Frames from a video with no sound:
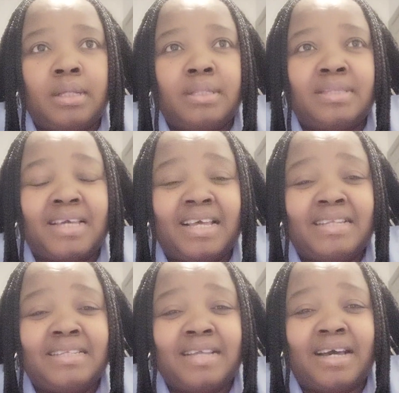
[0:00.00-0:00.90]

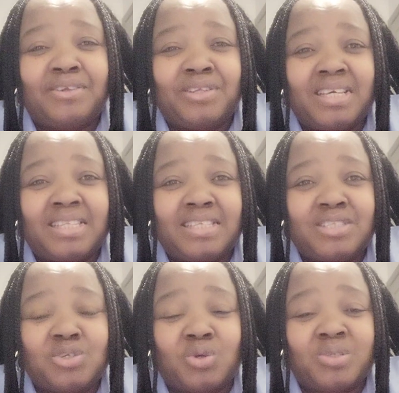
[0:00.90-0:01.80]
Then another thing
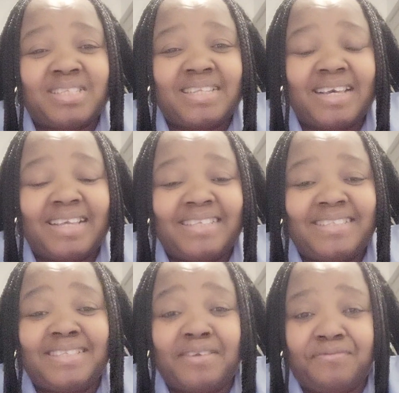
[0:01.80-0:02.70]
to consider is
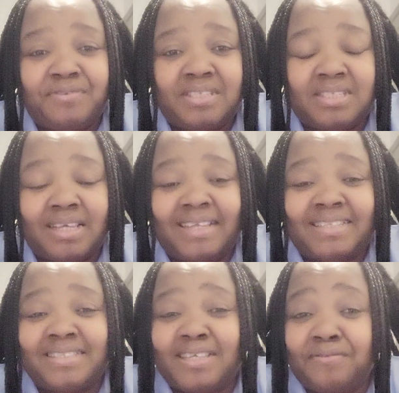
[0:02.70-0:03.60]
safety, and
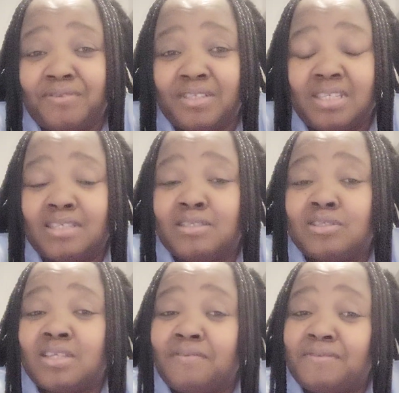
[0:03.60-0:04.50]
safety is
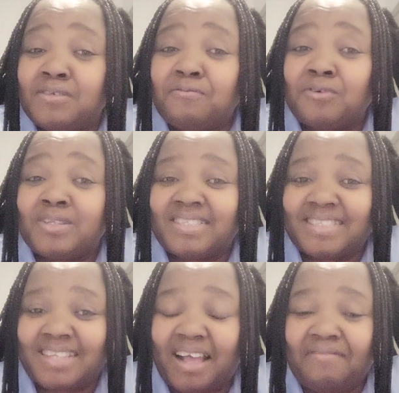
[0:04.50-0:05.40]
safety for the
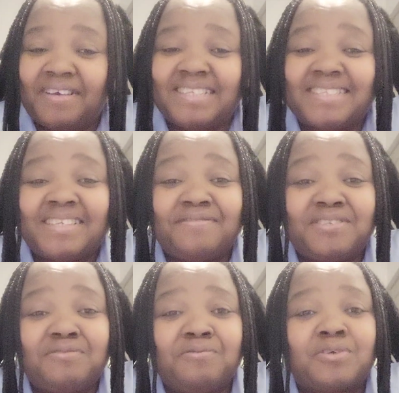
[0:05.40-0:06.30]
staff and
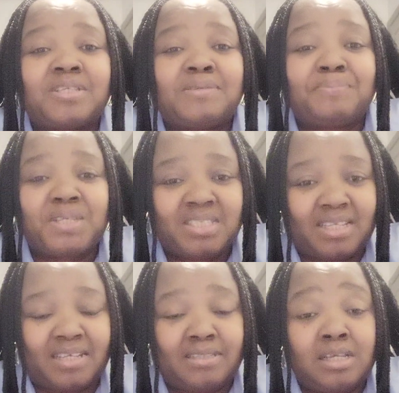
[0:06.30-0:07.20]
safety for the
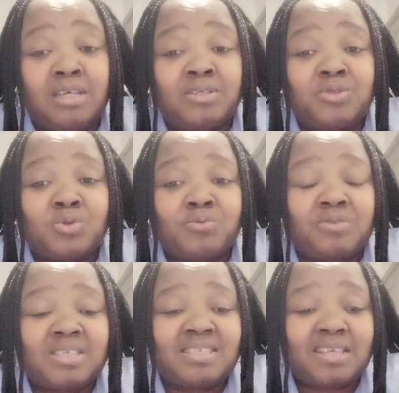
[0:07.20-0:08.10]
patient. So
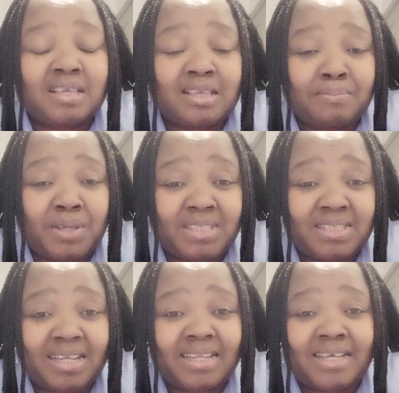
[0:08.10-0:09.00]
since the
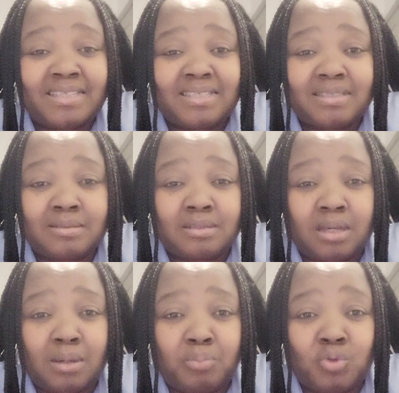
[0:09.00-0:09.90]
patient has
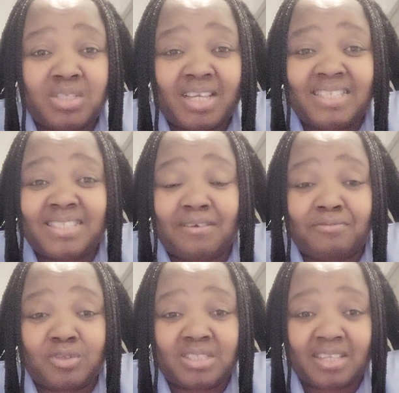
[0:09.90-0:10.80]
a potential
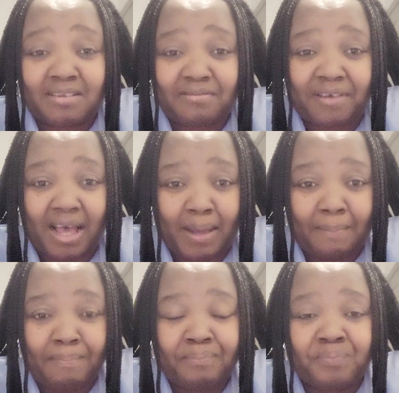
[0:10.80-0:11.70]
for self-harm,